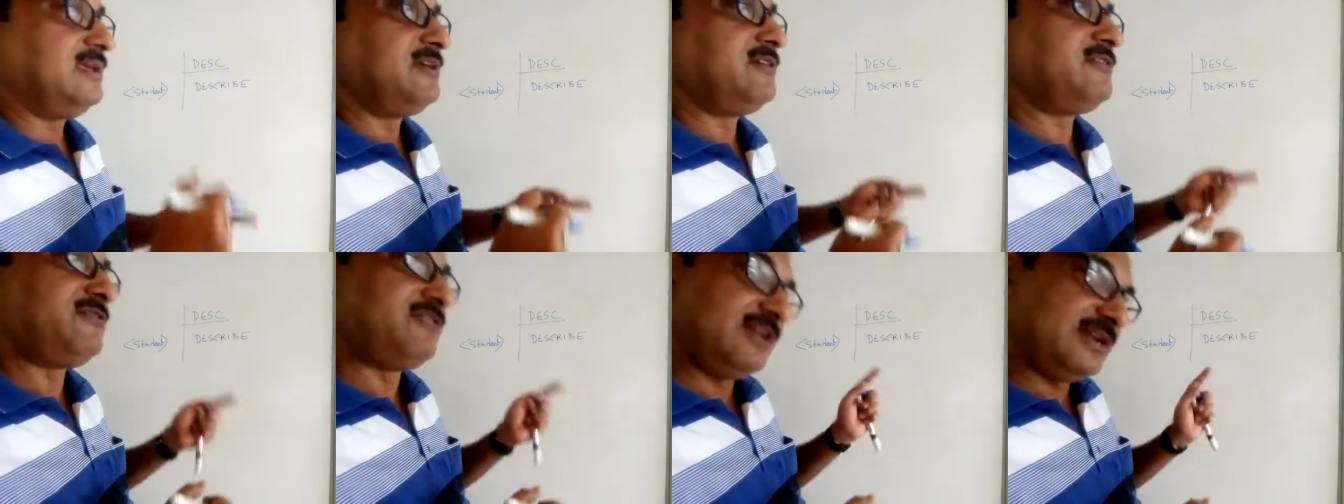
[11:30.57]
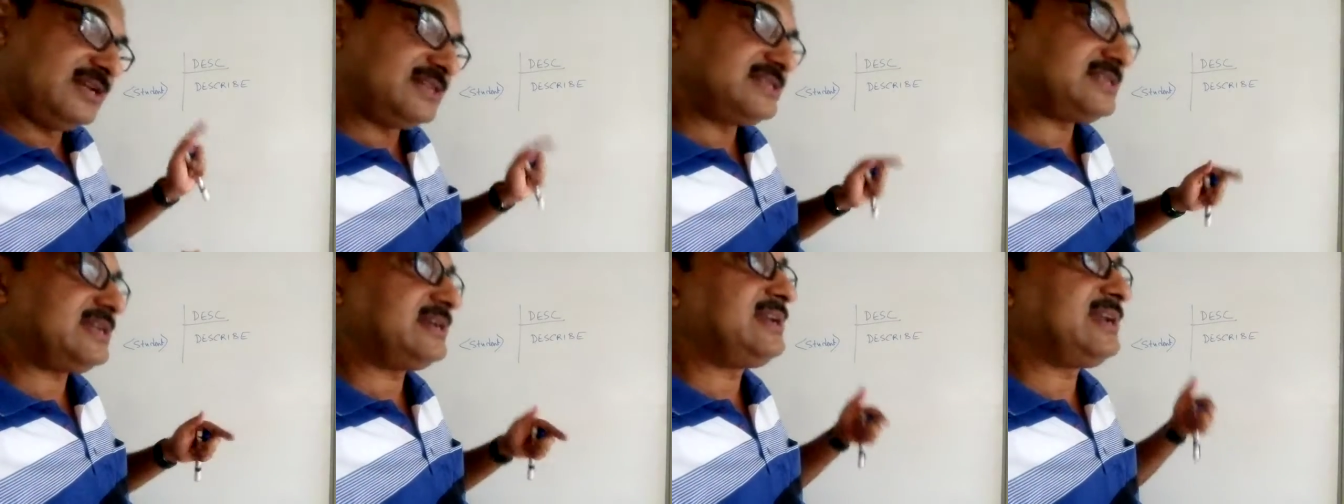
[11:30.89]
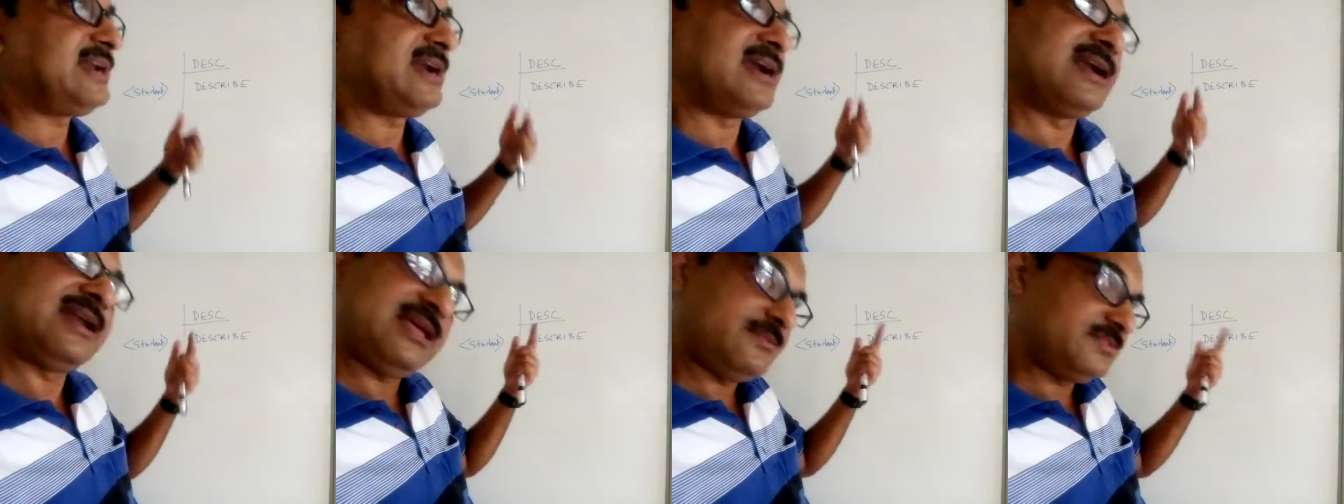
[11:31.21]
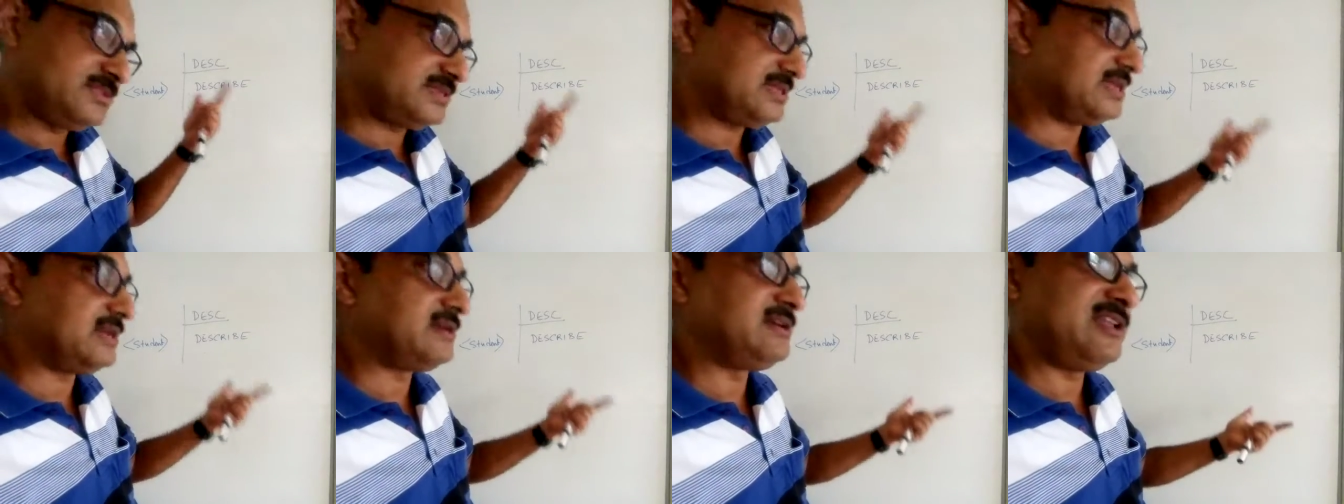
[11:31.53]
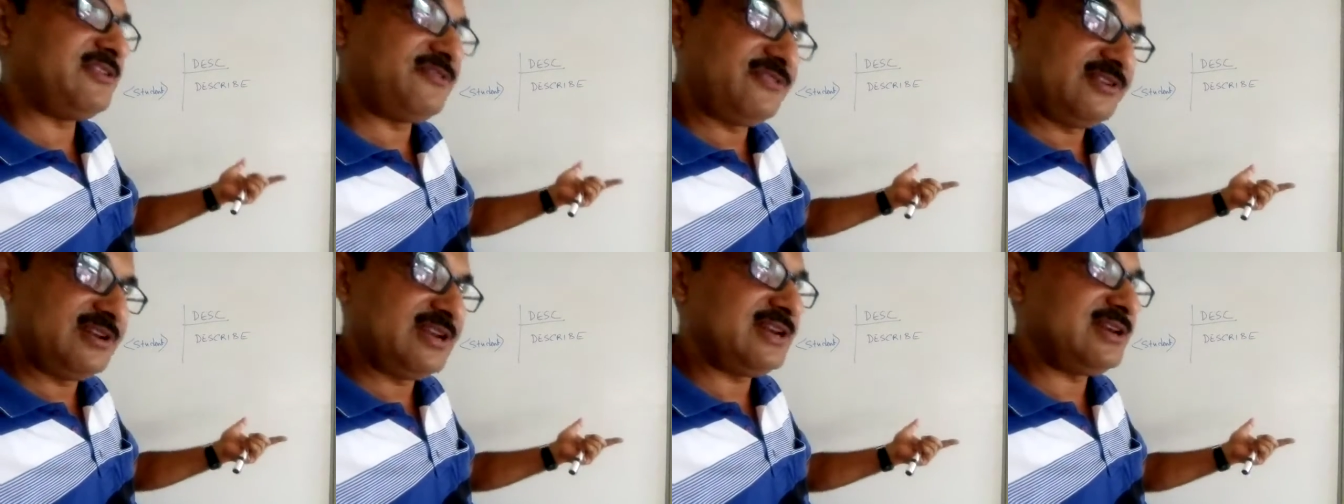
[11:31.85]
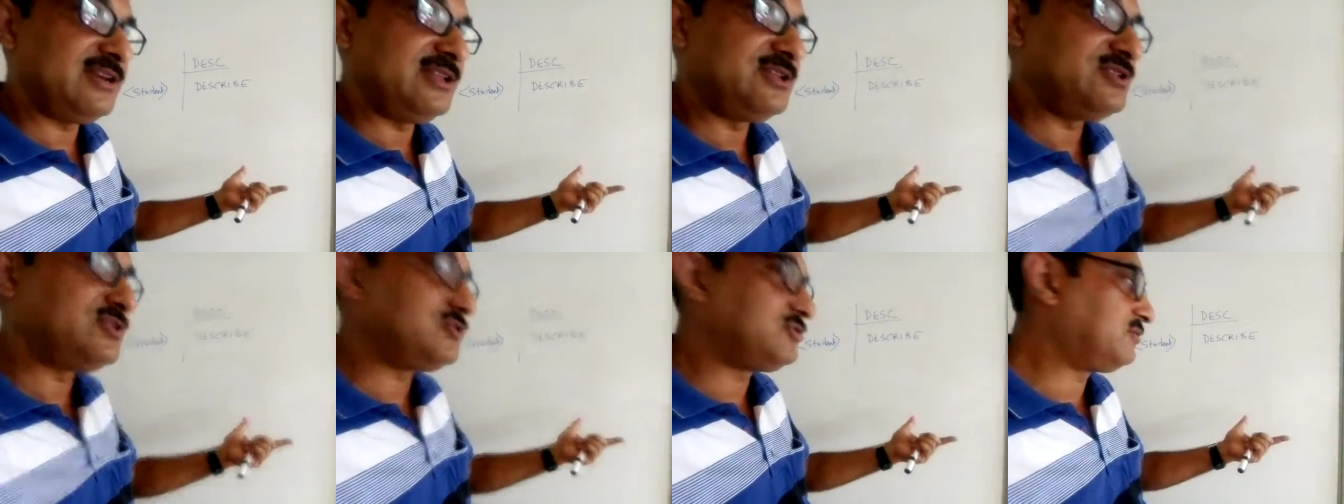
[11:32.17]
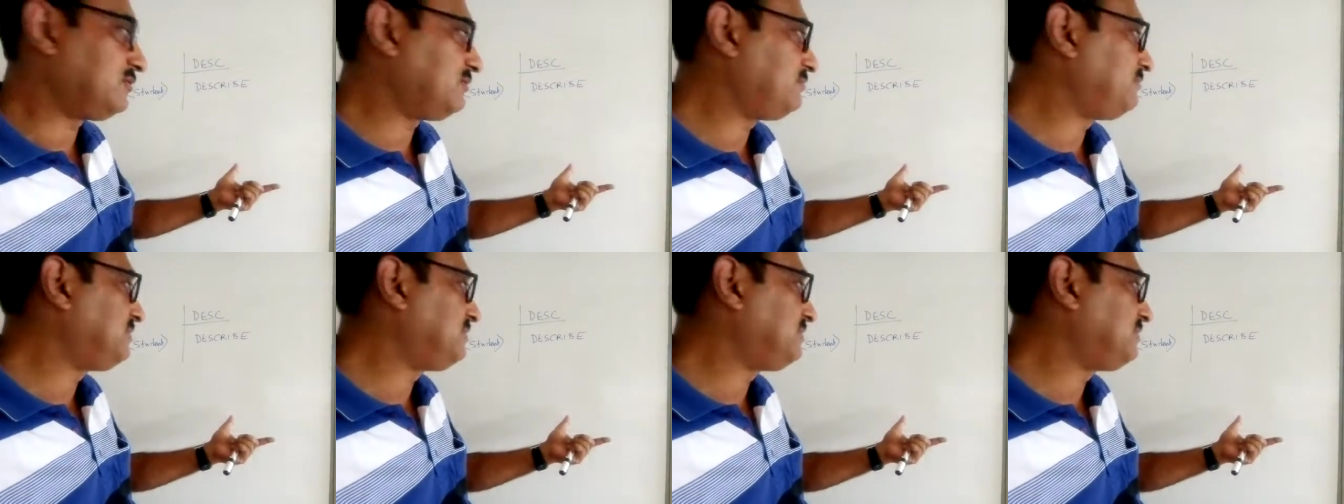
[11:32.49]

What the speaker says: Fields and data types are definitely shown